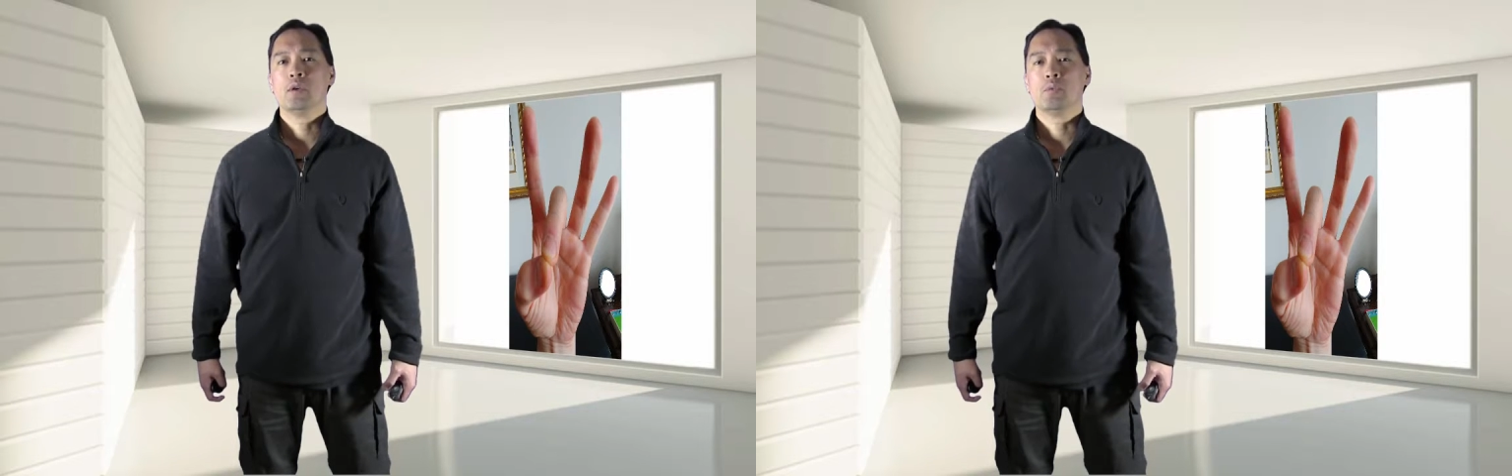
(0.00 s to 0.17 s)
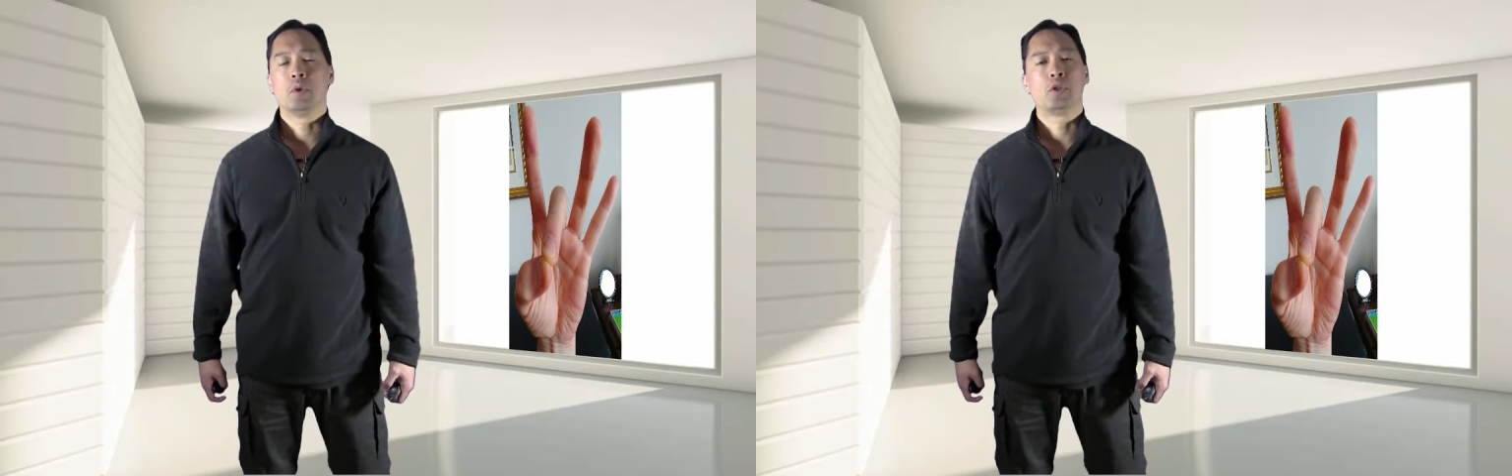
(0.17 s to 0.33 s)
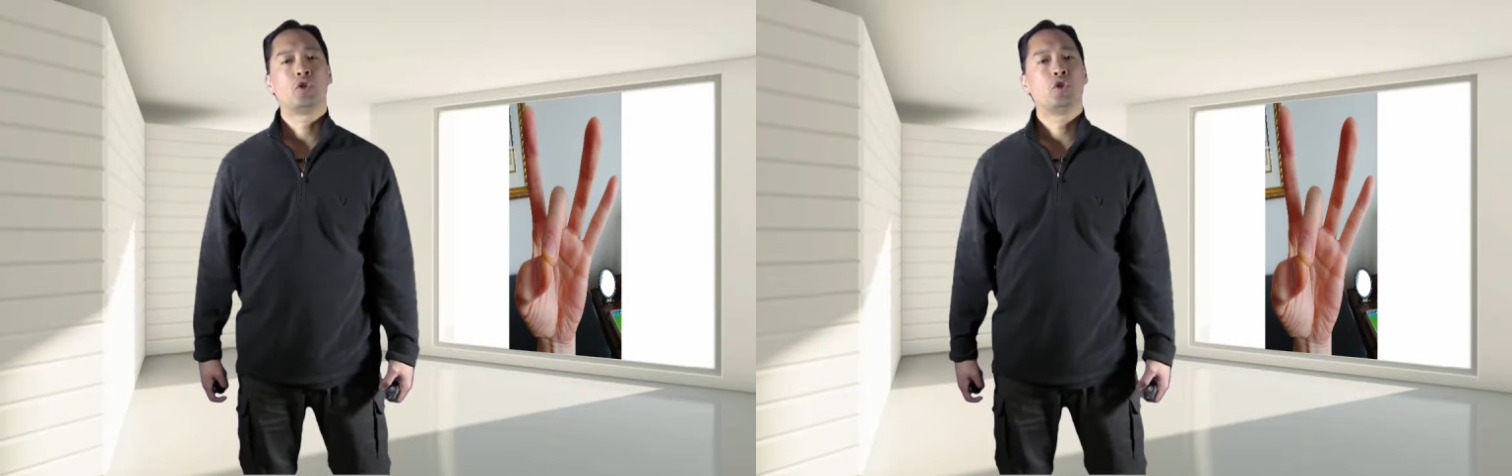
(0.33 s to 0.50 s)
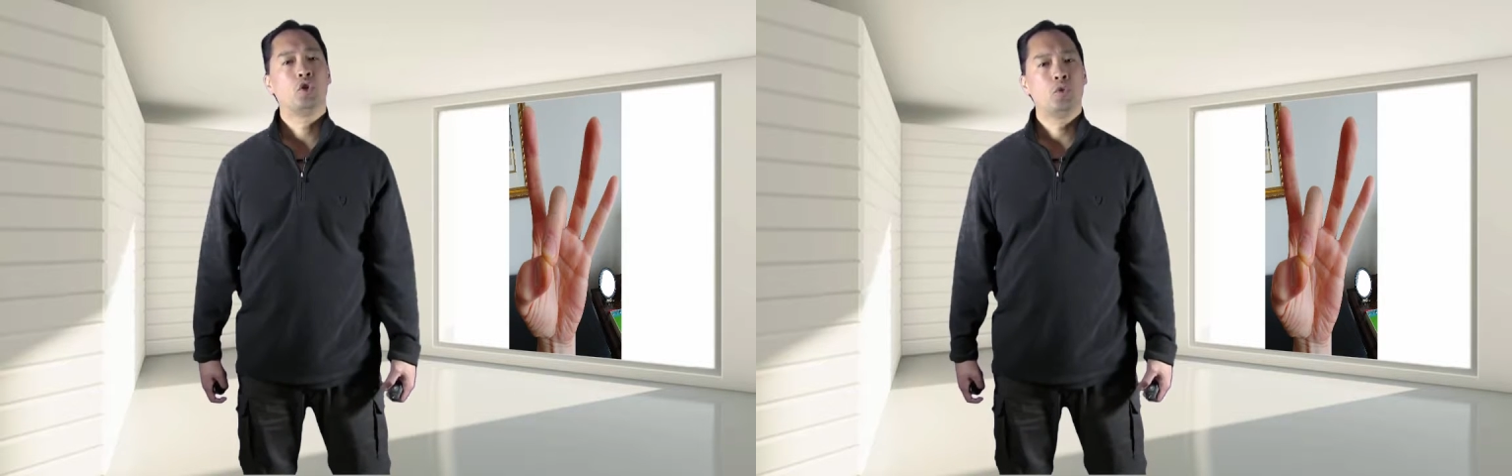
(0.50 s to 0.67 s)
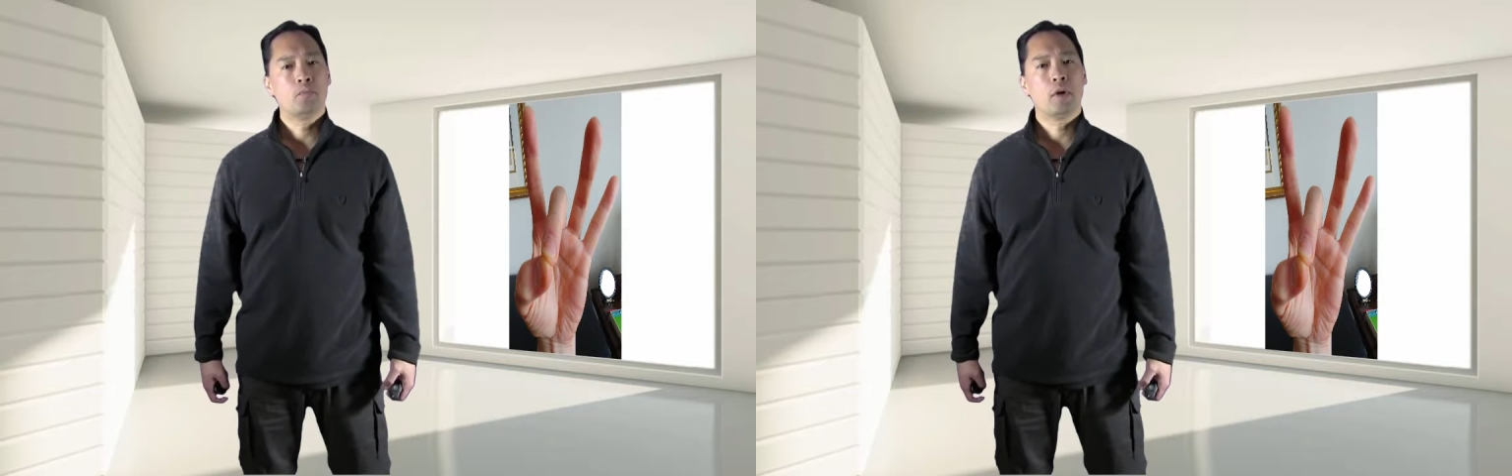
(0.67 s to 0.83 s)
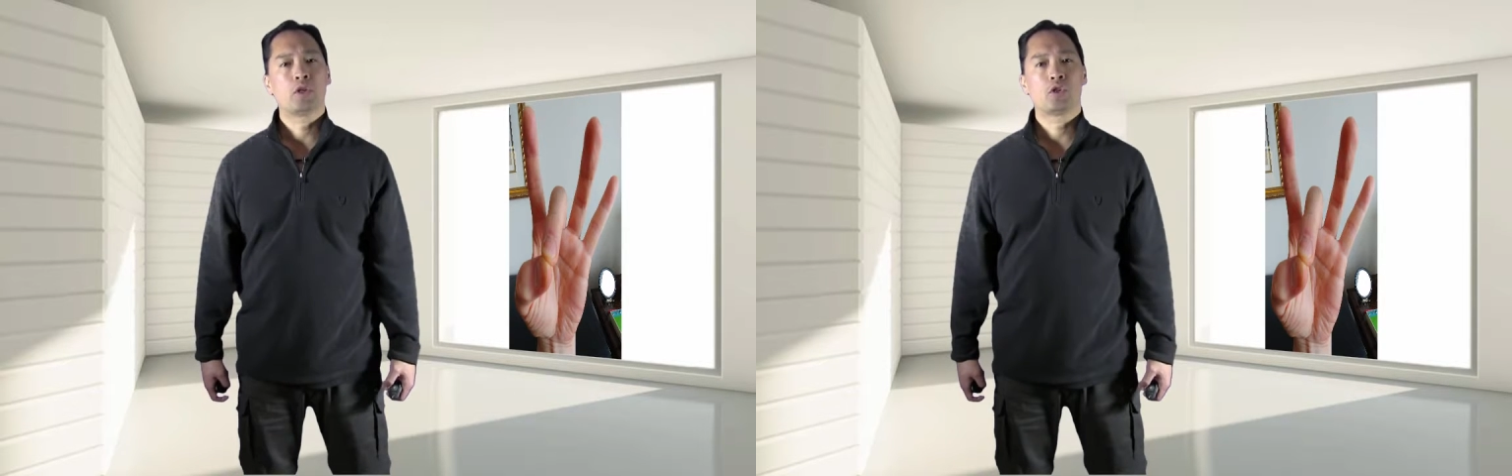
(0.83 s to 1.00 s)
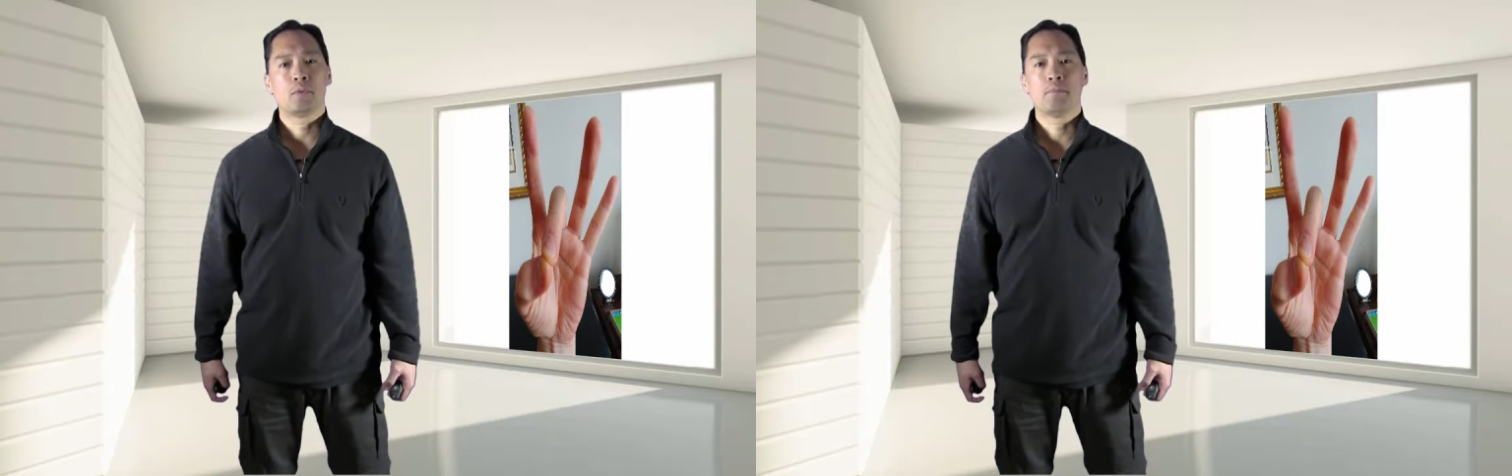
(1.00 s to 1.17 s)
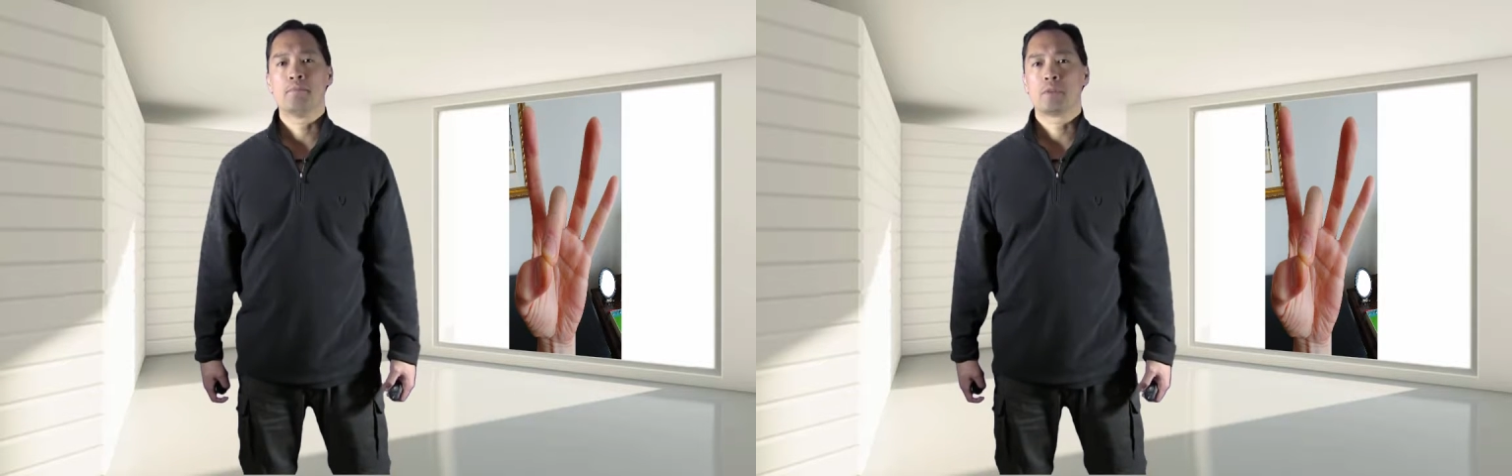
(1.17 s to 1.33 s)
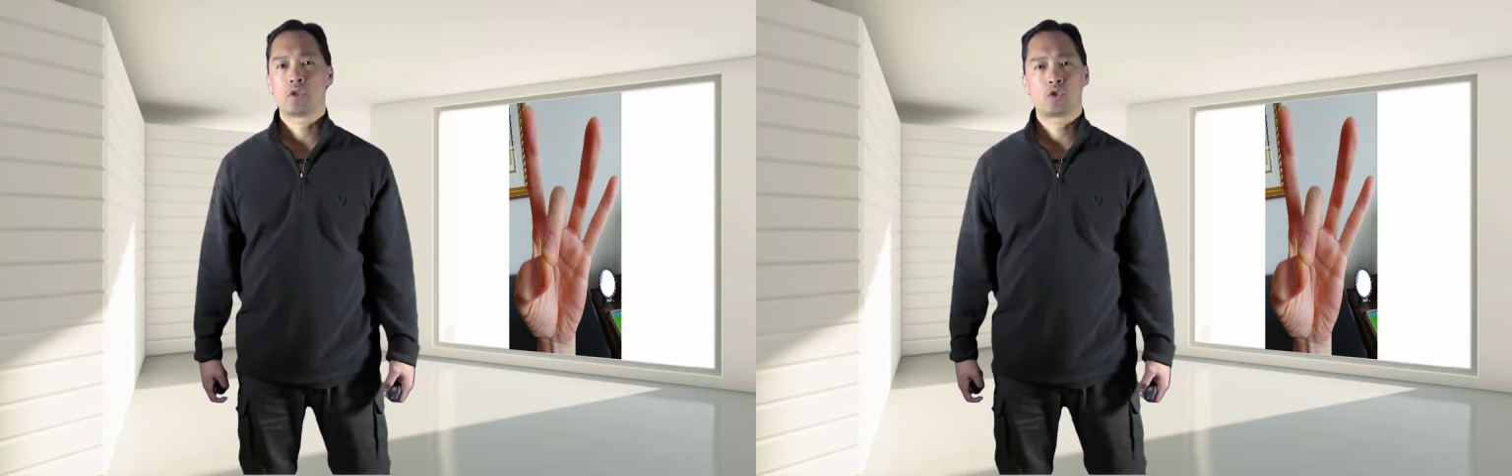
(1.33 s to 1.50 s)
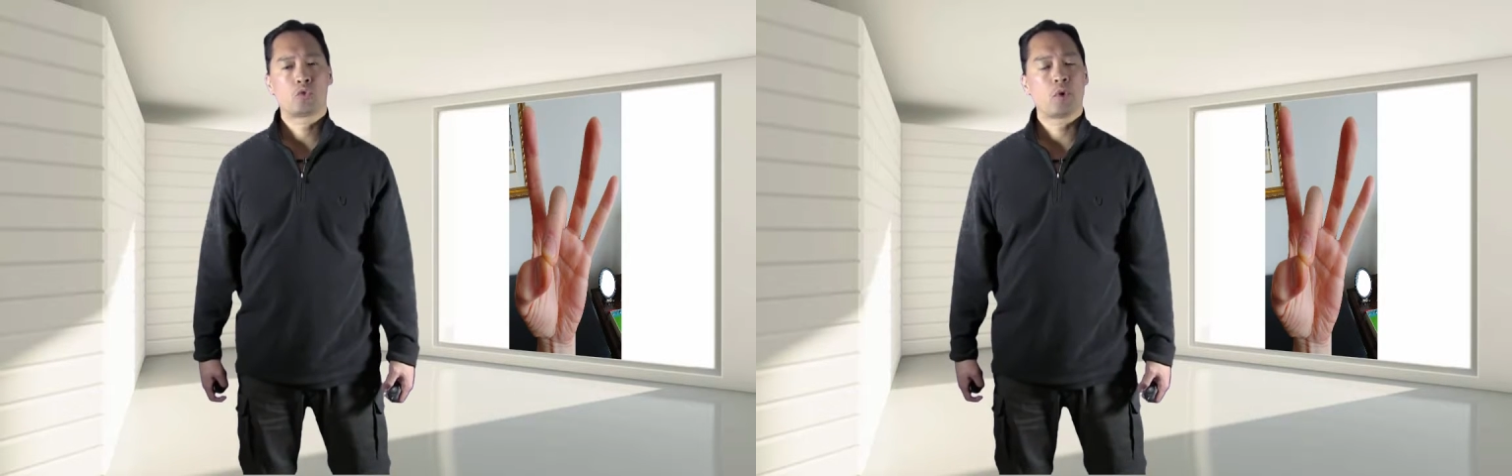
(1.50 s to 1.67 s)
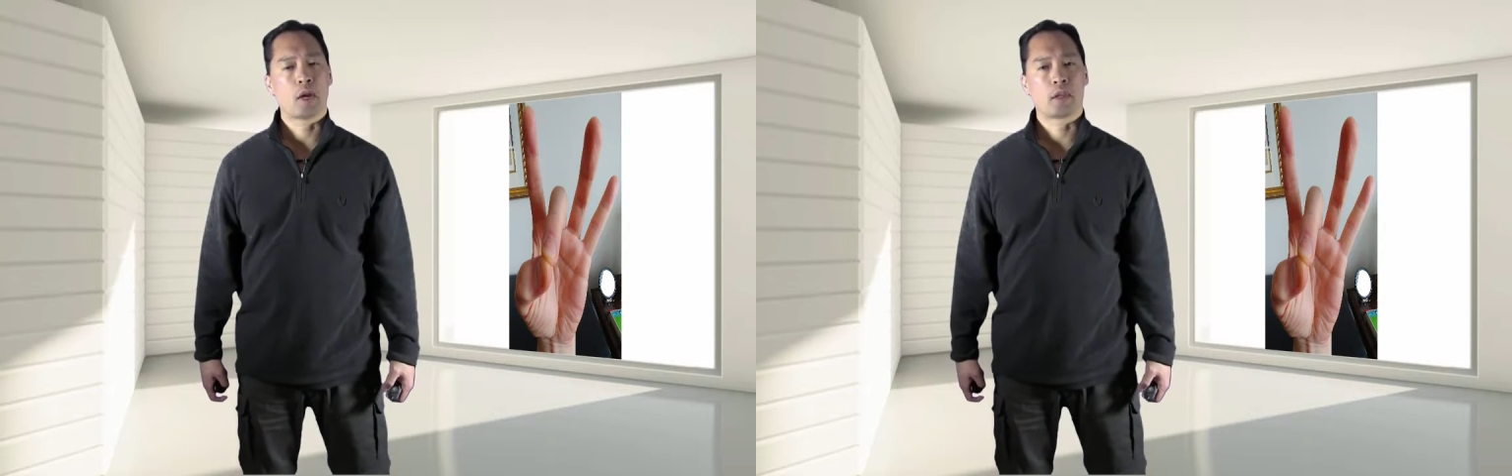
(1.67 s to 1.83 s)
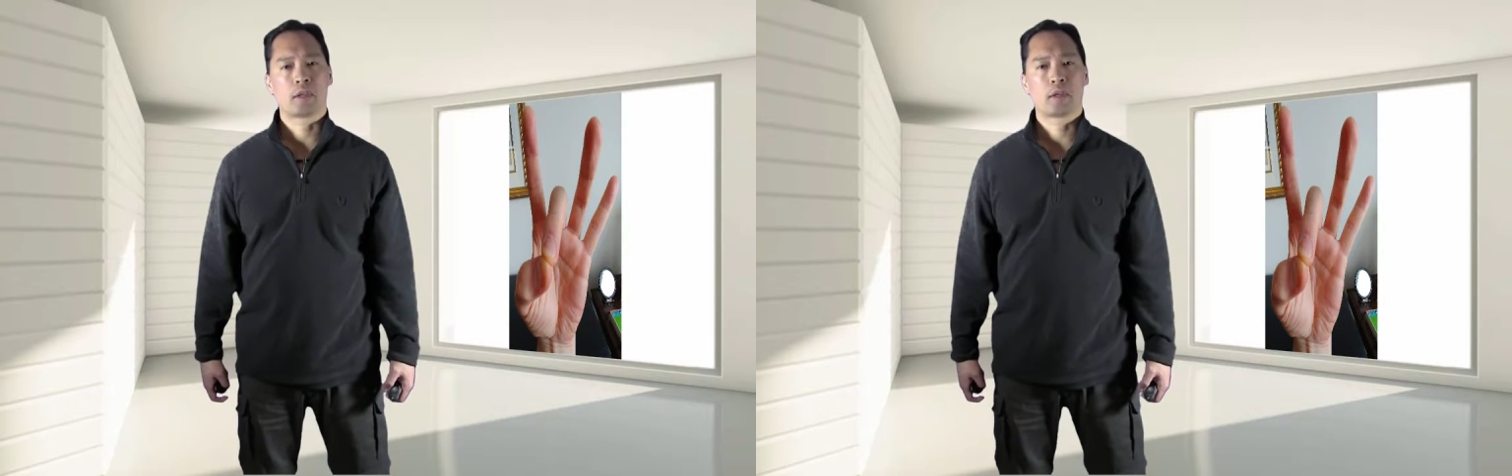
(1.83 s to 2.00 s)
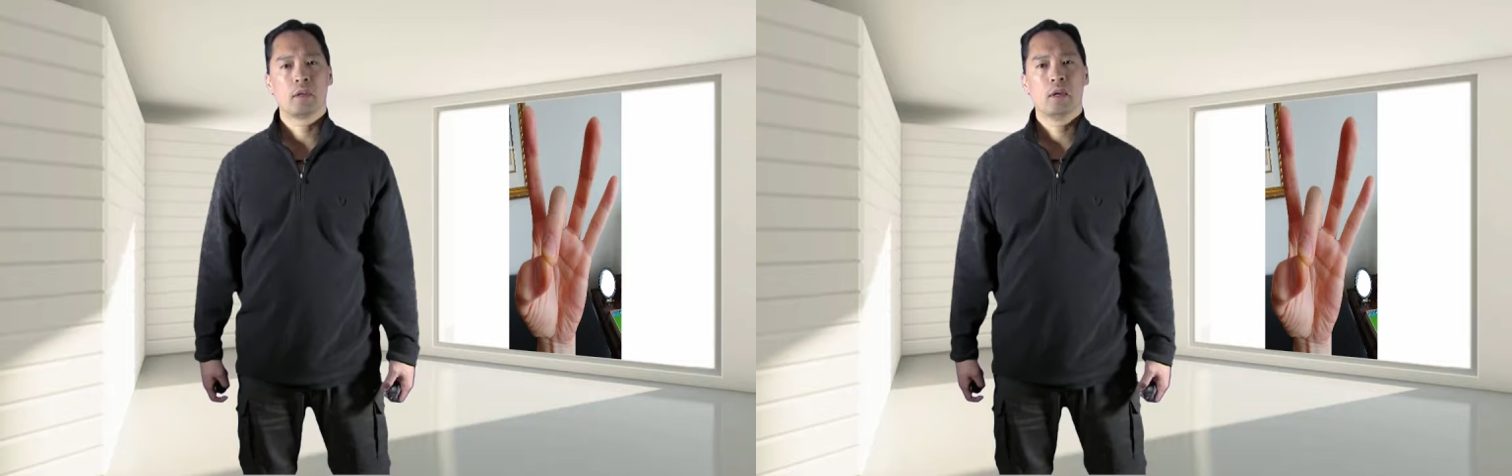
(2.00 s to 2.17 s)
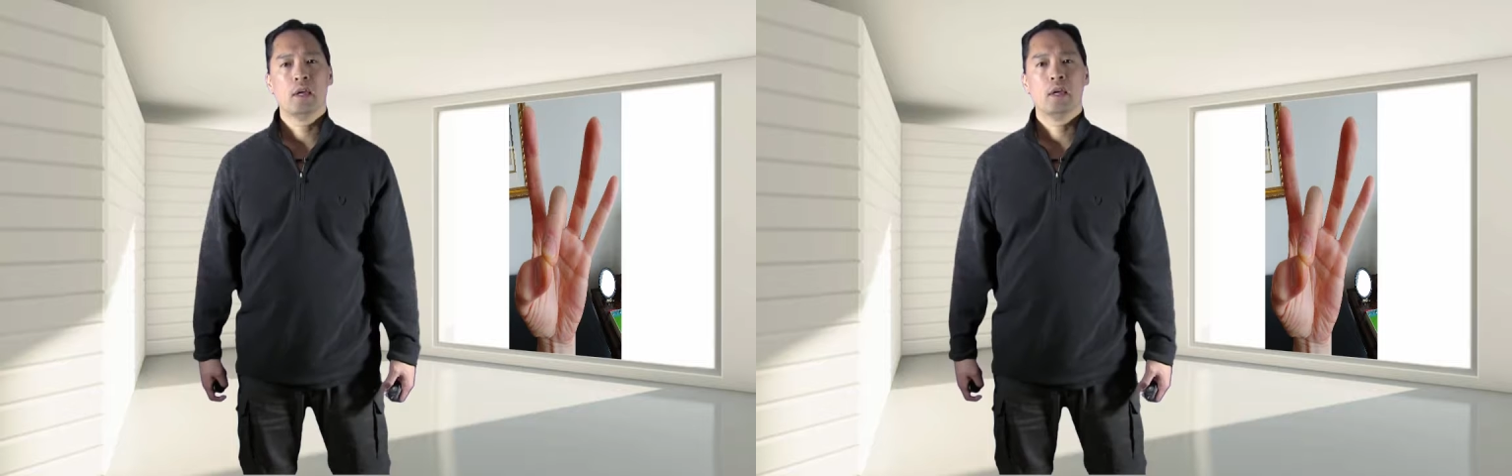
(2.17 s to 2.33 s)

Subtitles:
with too much strength.